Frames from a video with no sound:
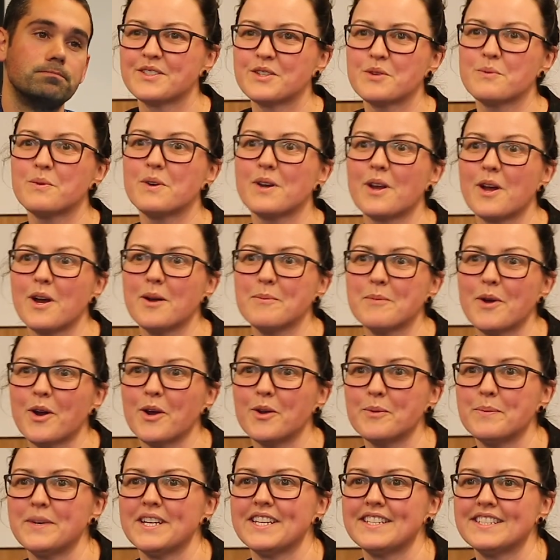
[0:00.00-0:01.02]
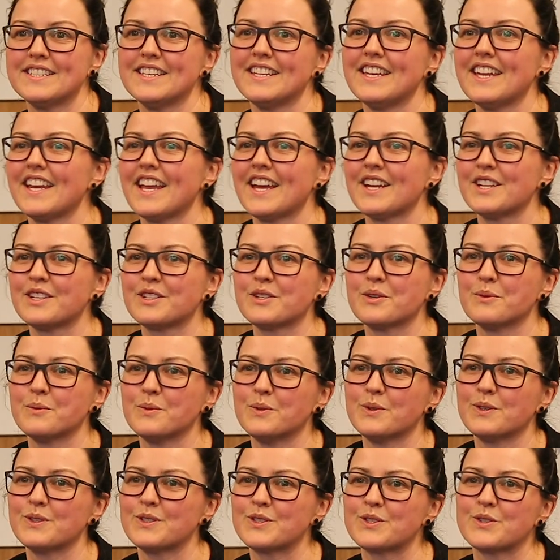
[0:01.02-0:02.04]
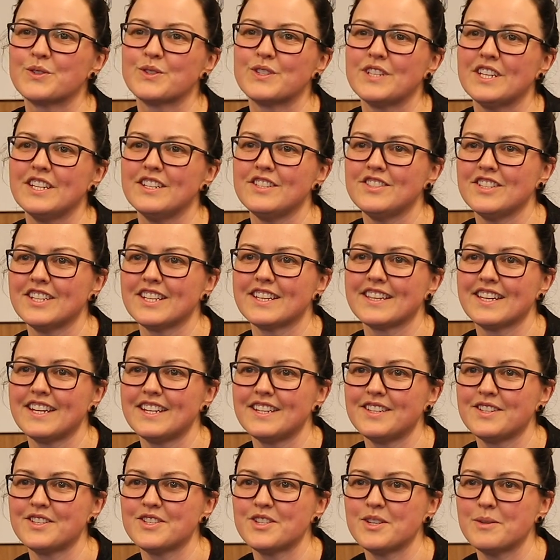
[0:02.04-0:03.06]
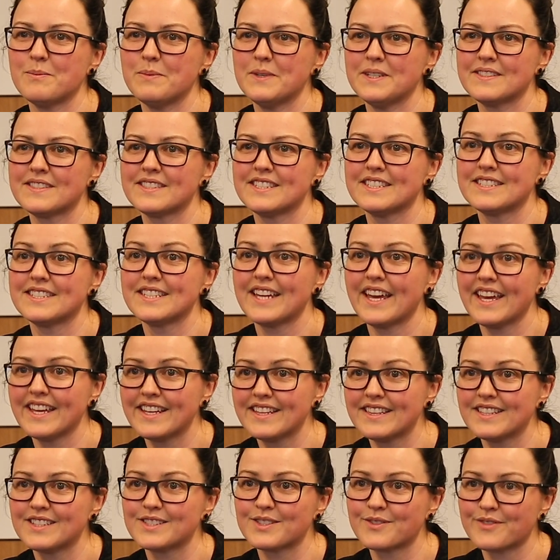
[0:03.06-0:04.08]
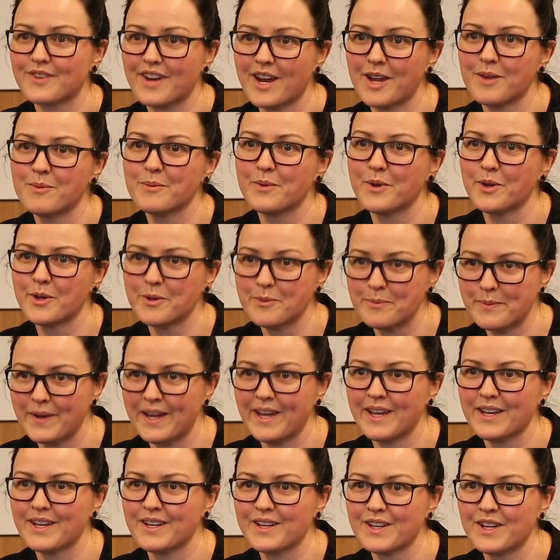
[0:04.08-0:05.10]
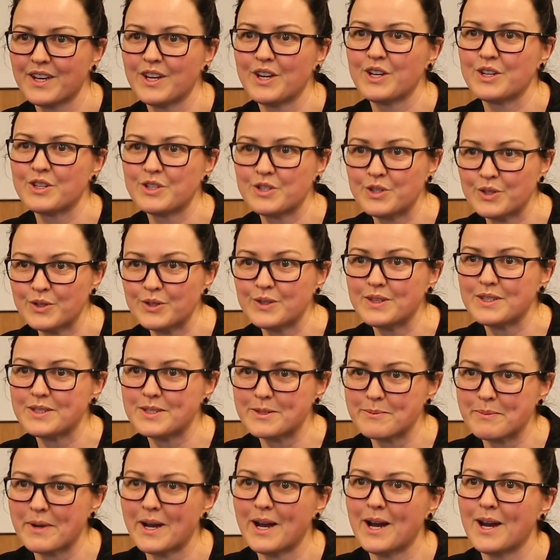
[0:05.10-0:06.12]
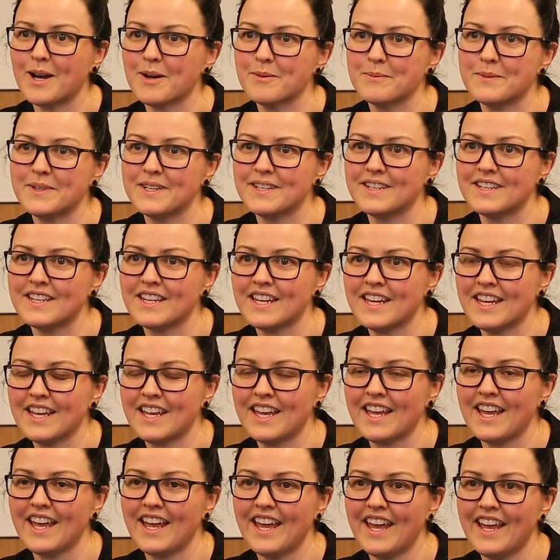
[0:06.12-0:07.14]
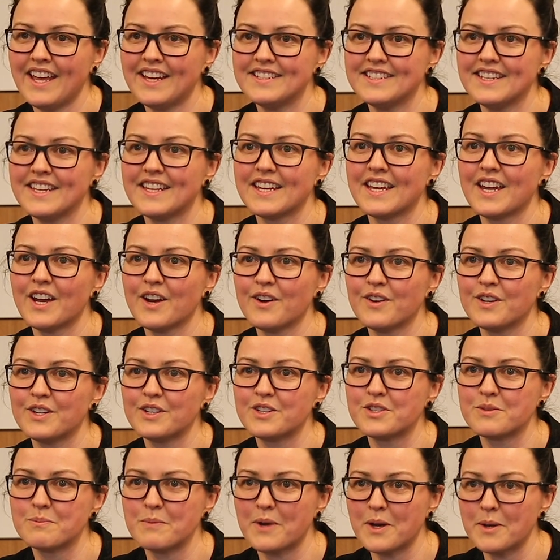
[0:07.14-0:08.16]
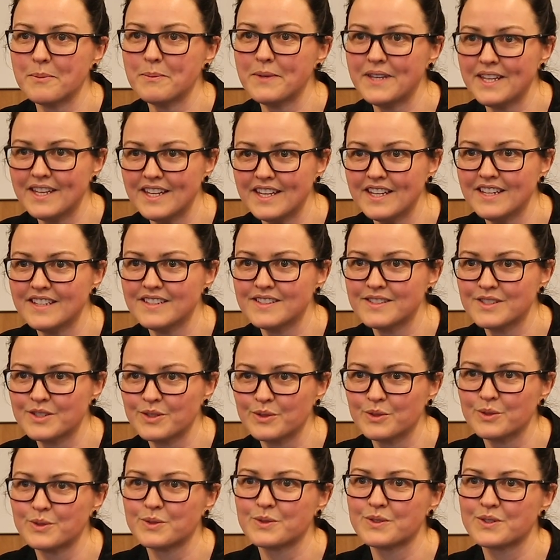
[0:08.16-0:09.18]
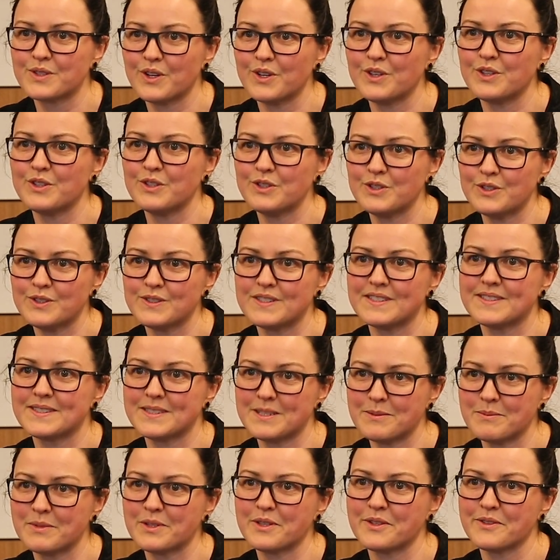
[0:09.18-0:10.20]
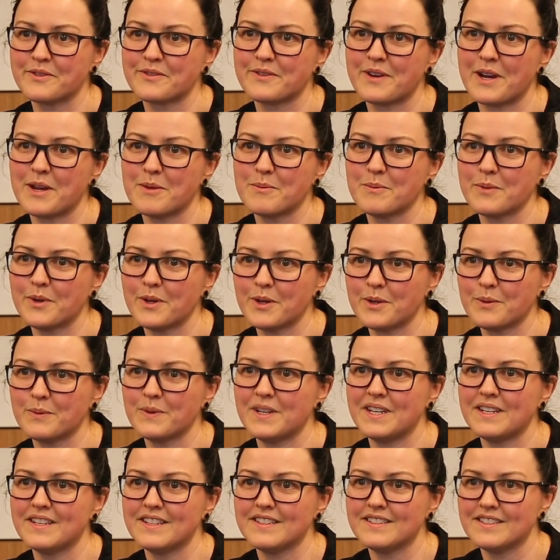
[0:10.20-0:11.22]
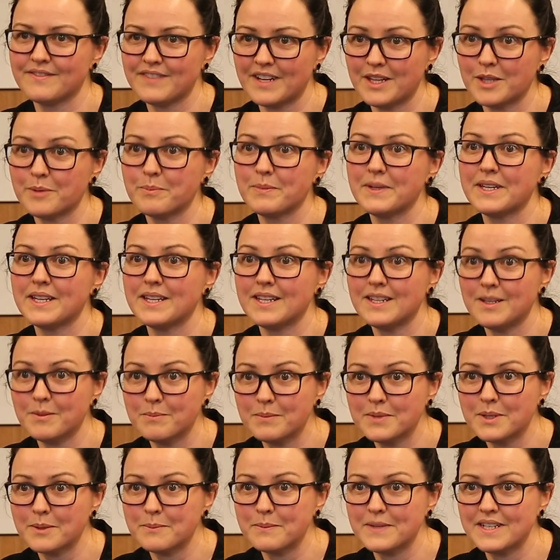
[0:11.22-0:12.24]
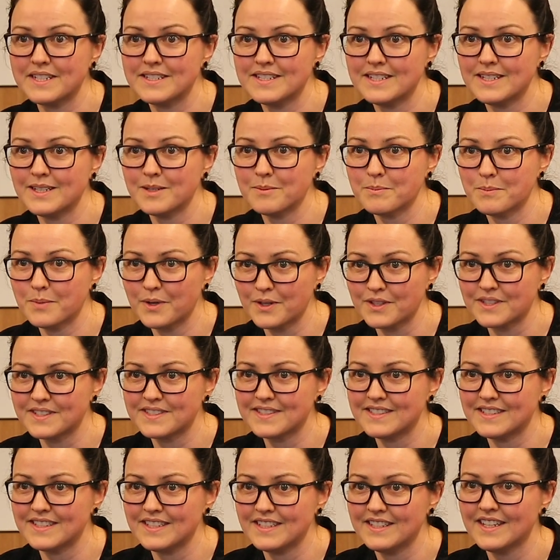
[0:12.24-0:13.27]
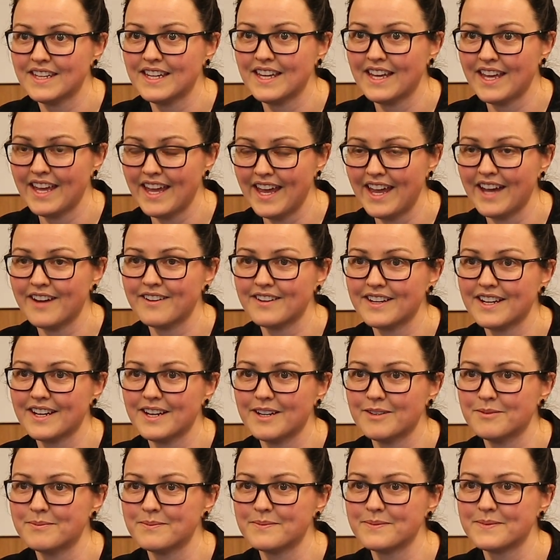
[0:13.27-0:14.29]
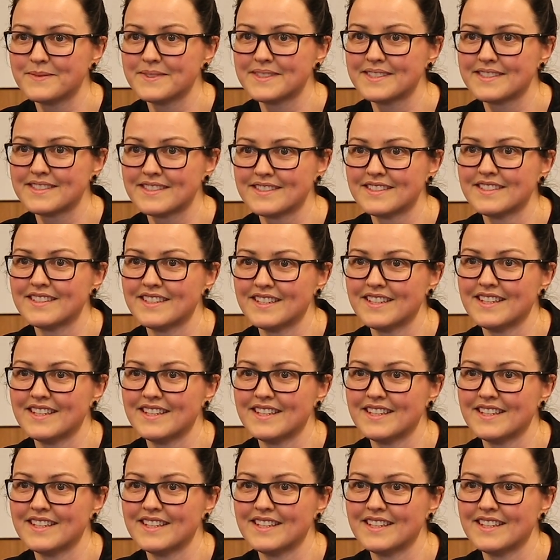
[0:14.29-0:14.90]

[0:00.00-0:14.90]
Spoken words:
So what I'm hoping to get out of towards strategic leadership is to take this framework back to the department and encourage my peers to also use a similar framework when developing and implementing policy outcomes.